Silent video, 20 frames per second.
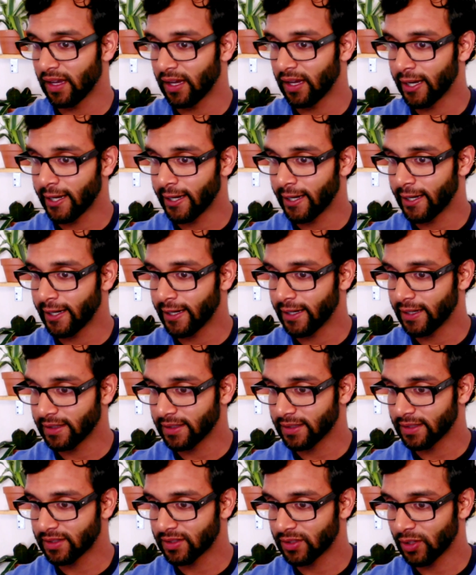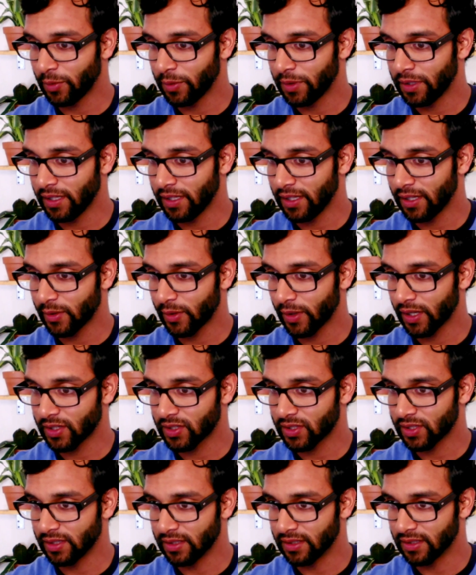So many
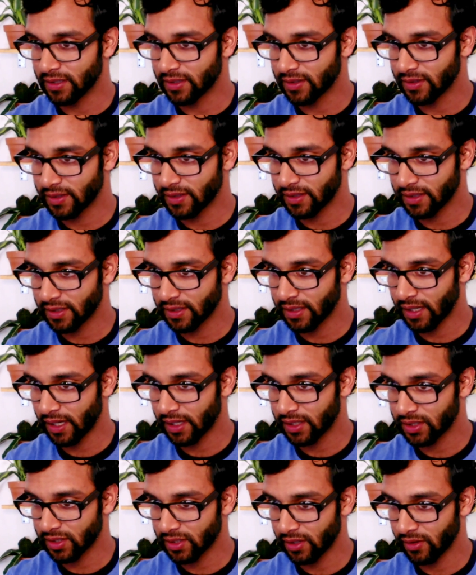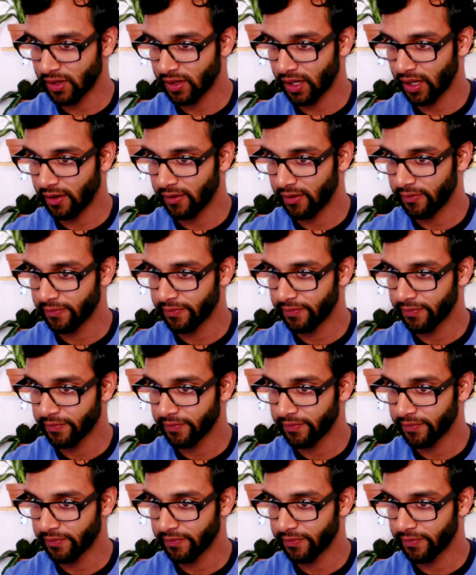questions. Gosh, okay.